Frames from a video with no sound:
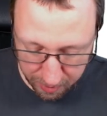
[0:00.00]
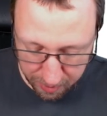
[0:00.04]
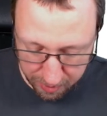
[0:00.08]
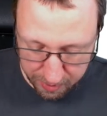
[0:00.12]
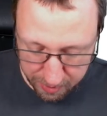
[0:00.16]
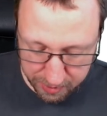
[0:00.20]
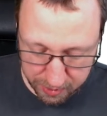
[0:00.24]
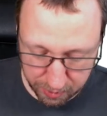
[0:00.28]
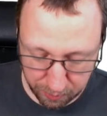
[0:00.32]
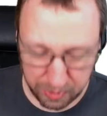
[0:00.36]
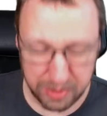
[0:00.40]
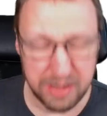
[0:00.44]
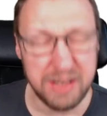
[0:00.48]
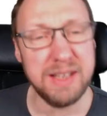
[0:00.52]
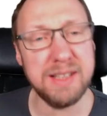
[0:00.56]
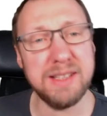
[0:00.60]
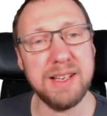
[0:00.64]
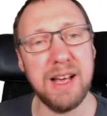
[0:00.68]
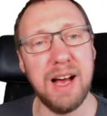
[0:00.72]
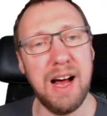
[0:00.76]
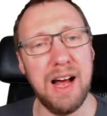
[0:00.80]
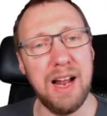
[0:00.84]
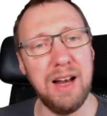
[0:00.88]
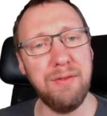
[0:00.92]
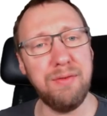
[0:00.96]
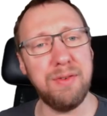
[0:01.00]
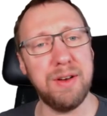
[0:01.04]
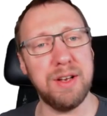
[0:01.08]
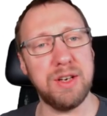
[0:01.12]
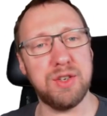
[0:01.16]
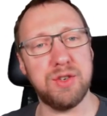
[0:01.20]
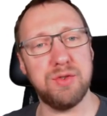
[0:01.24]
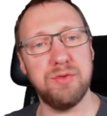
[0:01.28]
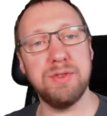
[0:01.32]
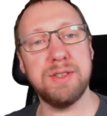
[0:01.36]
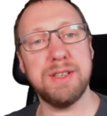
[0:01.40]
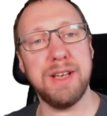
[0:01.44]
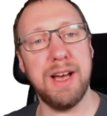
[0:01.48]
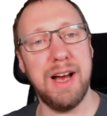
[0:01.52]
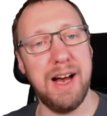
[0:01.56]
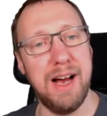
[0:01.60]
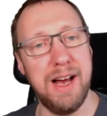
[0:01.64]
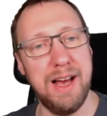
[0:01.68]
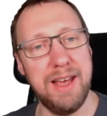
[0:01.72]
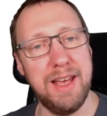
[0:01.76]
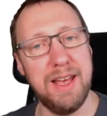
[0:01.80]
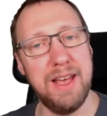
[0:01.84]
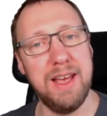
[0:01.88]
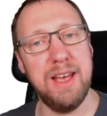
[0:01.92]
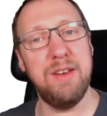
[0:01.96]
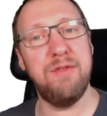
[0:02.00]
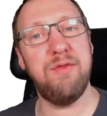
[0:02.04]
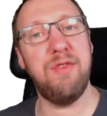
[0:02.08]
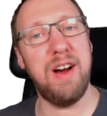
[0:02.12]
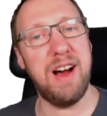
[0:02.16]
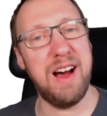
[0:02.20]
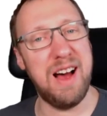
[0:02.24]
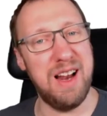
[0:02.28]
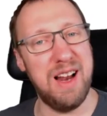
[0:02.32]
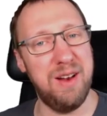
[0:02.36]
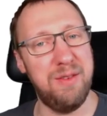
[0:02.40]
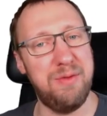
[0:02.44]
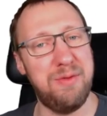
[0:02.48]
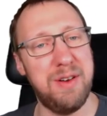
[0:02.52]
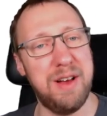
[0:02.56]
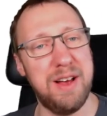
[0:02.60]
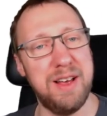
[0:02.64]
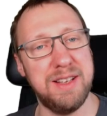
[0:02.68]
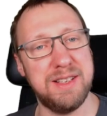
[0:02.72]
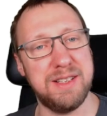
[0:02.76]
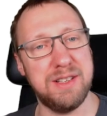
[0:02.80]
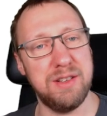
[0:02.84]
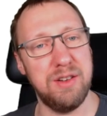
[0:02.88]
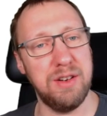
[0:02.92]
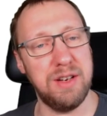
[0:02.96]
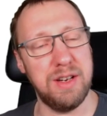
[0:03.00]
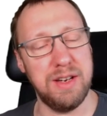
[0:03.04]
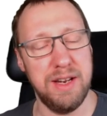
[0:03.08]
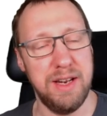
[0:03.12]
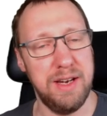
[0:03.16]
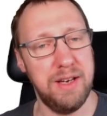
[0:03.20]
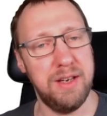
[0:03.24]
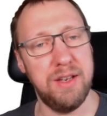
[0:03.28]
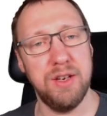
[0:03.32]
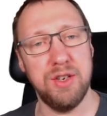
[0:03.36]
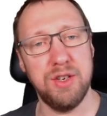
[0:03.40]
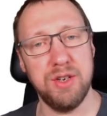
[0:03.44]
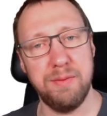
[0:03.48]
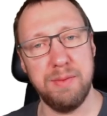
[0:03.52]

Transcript: So what is alpha choose I if alpha is not an integer,